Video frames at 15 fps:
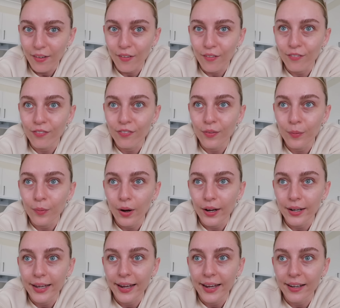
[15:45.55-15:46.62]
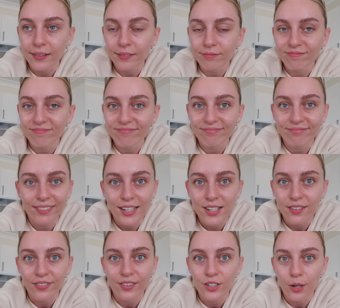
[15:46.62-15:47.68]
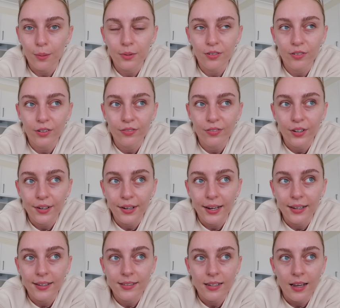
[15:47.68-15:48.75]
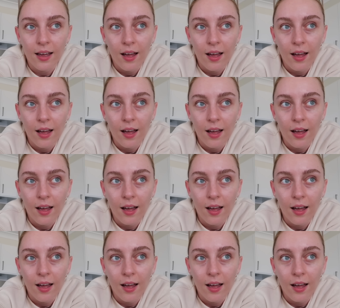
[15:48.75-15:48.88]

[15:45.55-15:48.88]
of working in different jobs for a few years,